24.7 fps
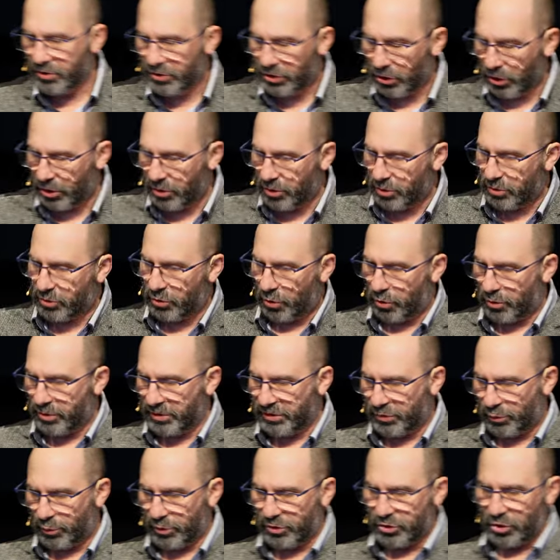
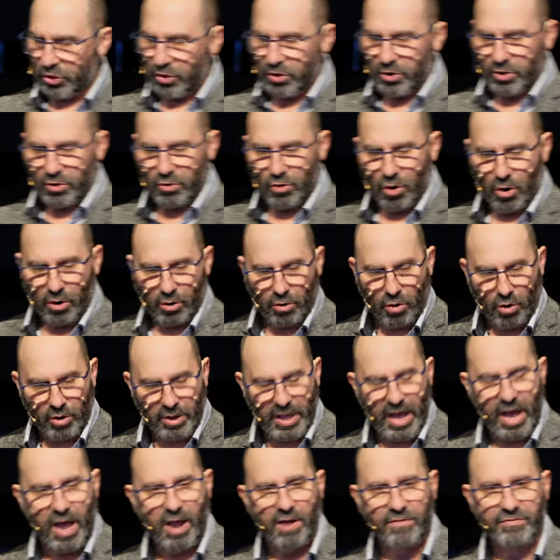daughter's return not long
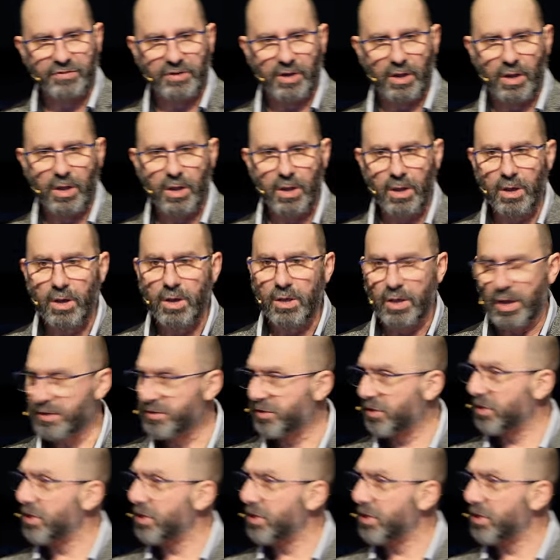after, there's